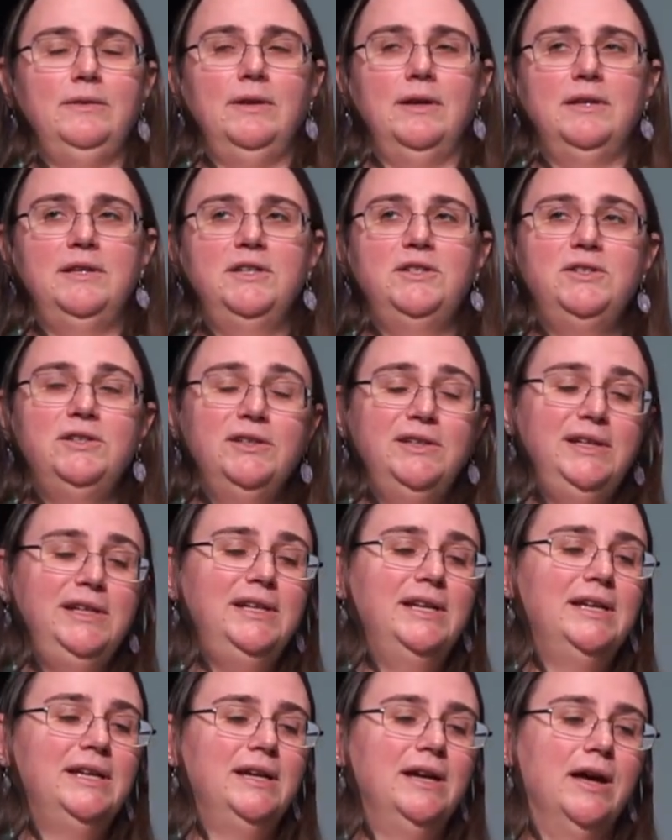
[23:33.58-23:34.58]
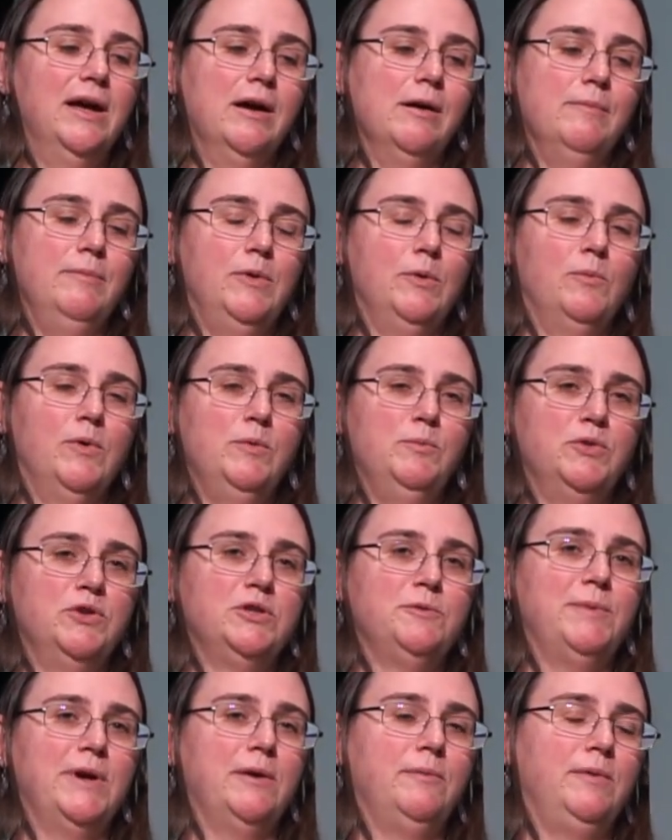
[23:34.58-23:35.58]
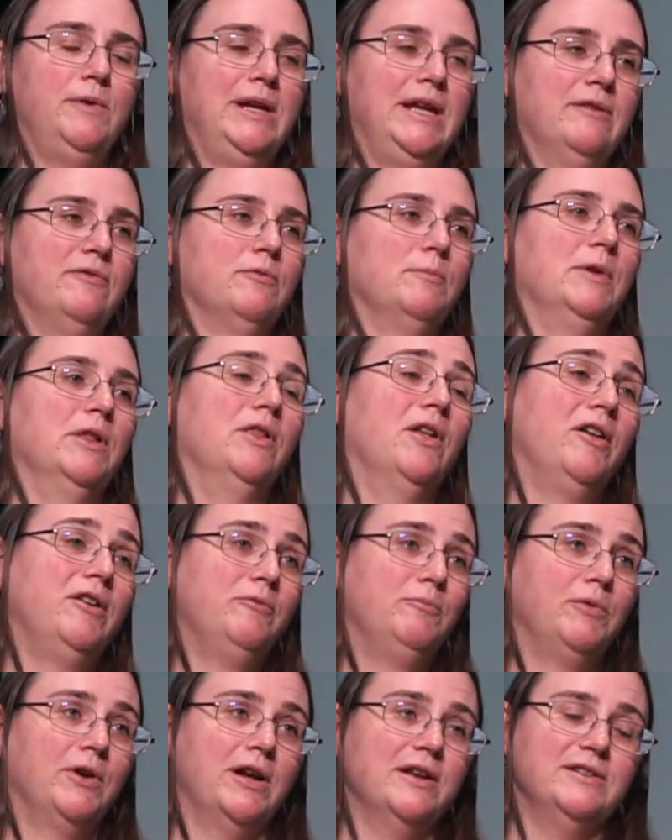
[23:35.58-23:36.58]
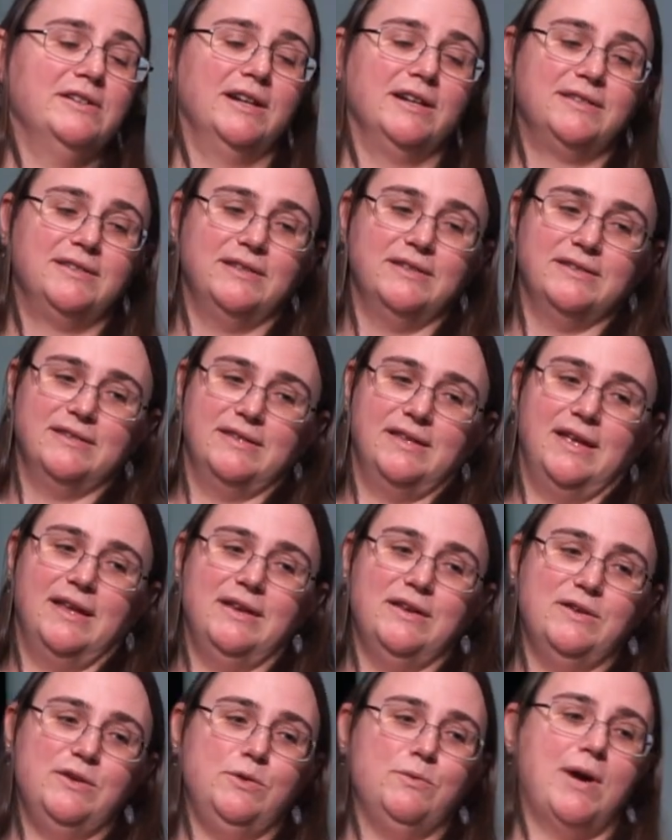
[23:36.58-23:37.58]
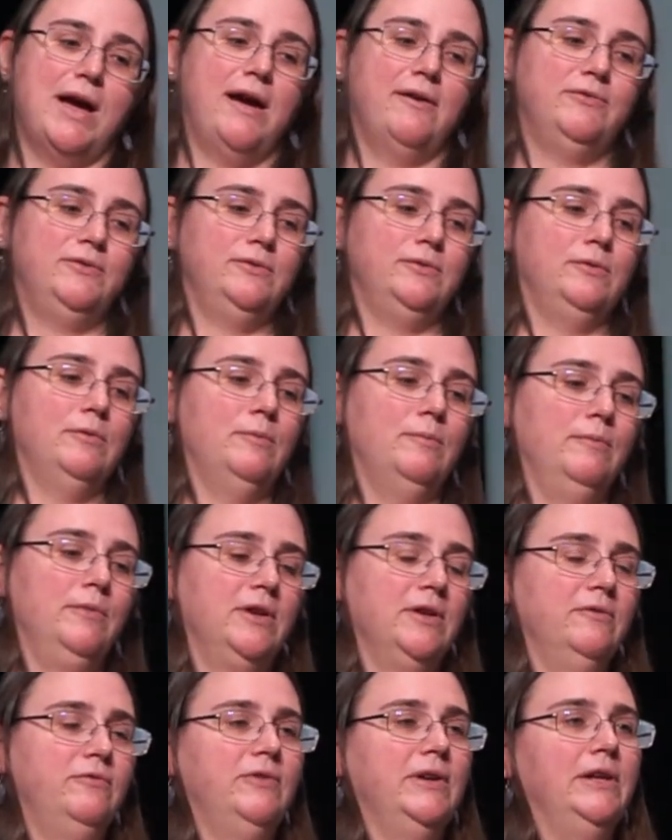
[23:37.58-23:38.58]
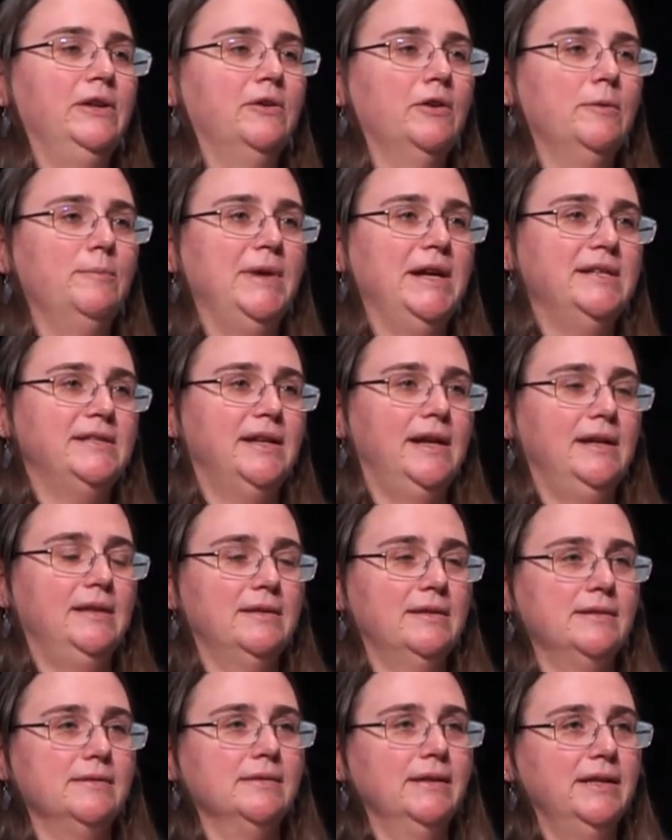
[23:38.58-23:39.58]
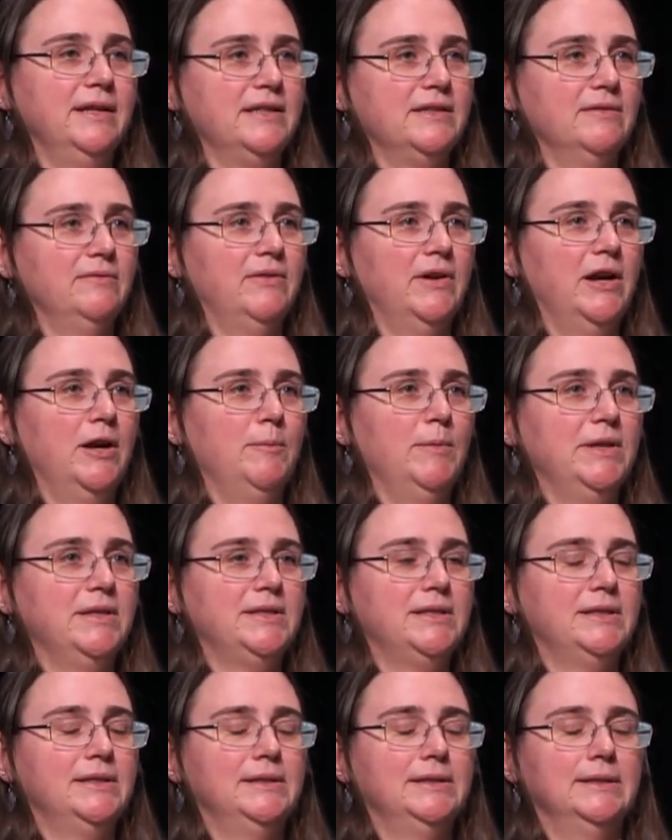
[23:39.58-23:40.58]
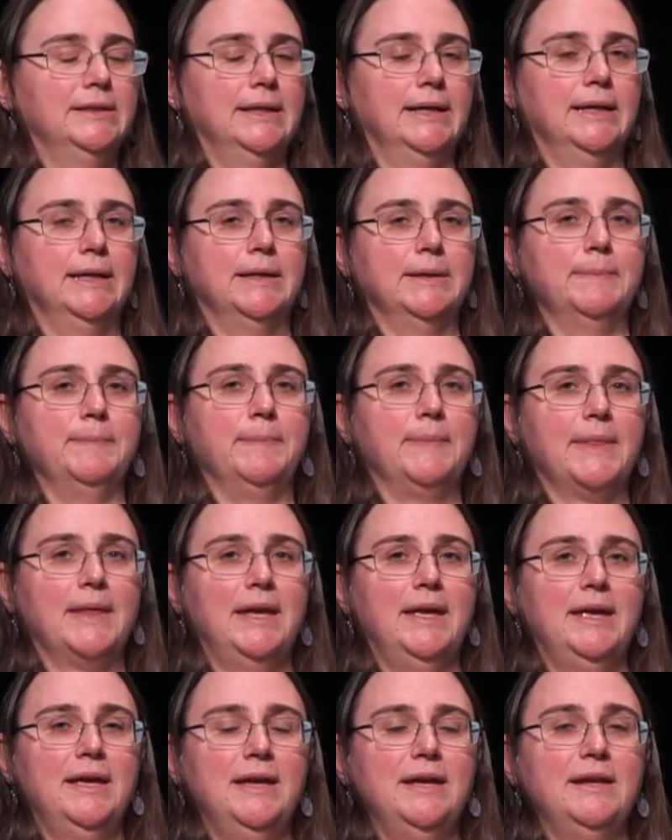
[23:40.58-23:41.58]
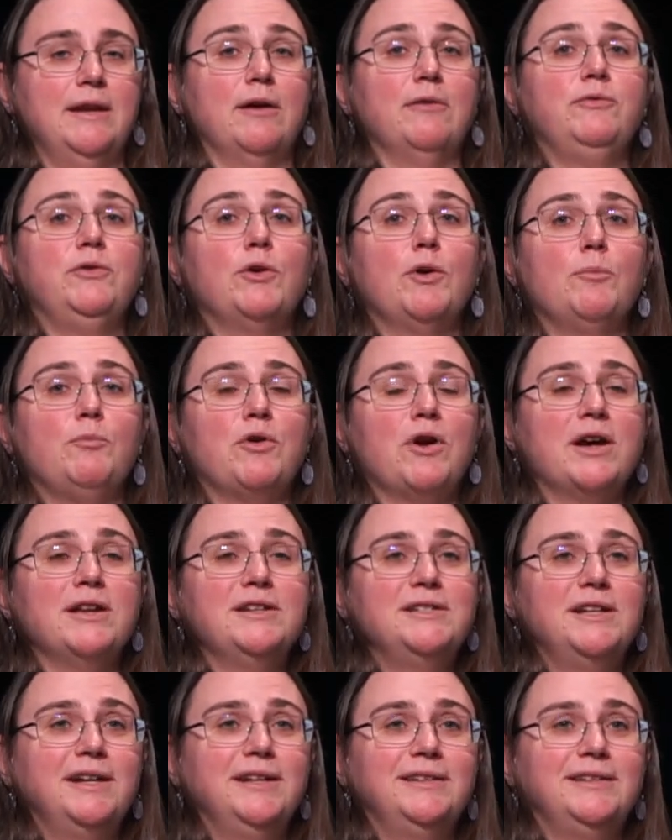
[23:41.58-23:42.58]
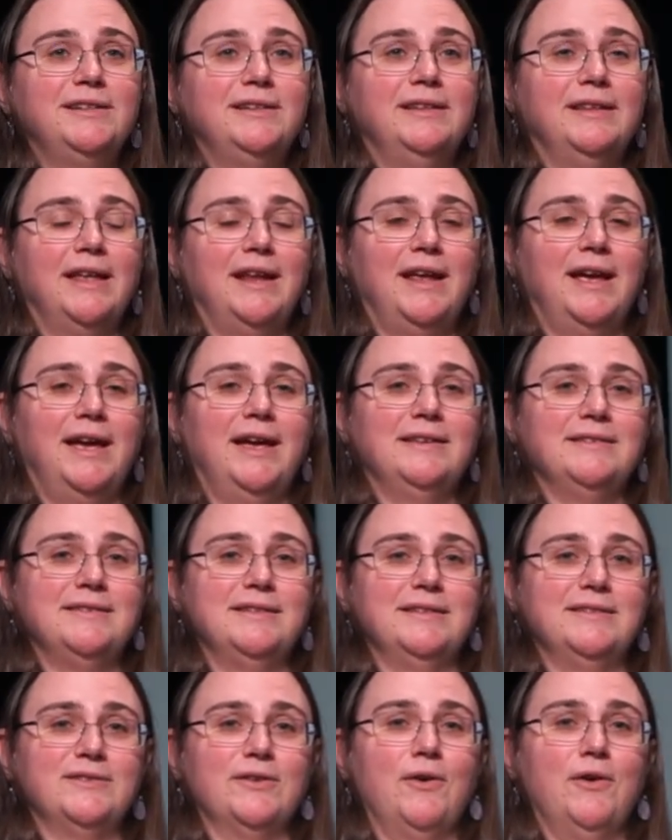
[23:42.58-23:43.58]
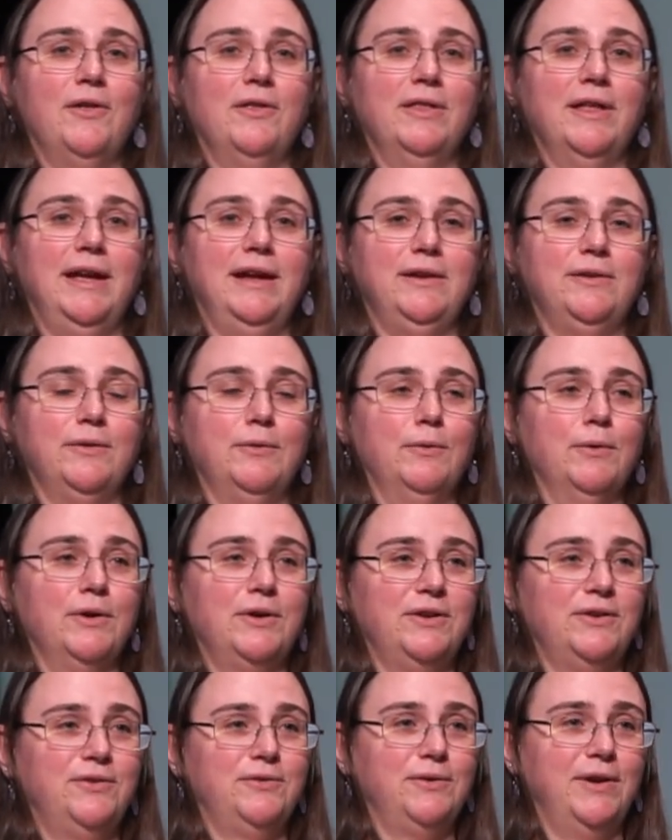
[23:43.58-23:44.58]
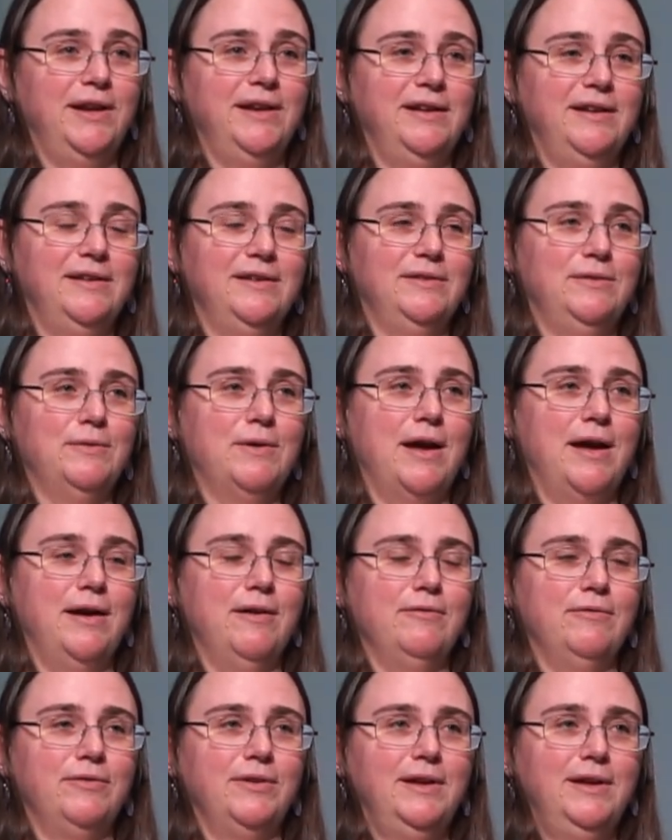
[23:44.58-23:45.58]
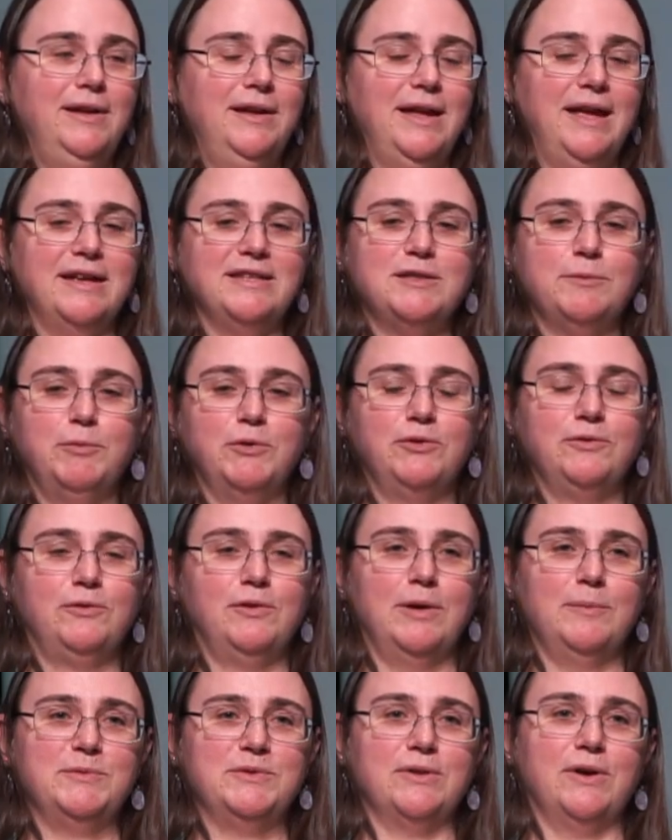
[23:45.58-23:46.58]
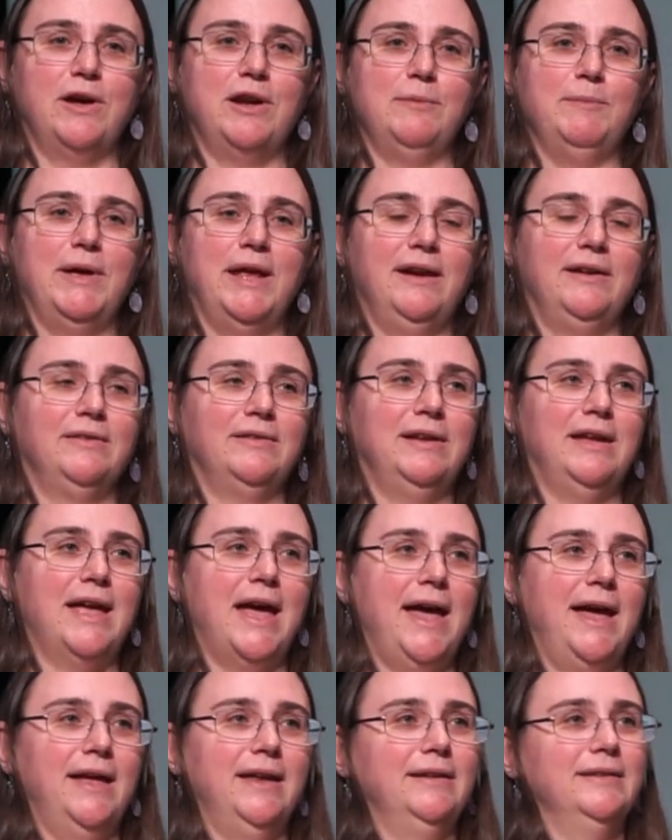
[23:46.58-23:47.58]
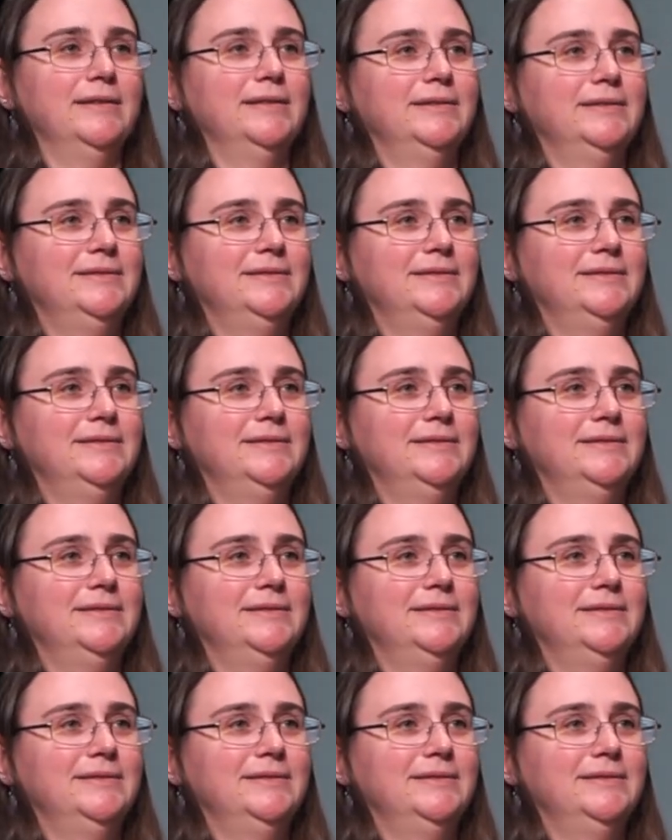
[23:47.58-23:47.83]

Additionally, the one pushback we get from a lot of projects is then you have to configure and maintain this Linux environment. Now, if you're a project that has this all like orchestrated and you have Ansible scripts to automatically add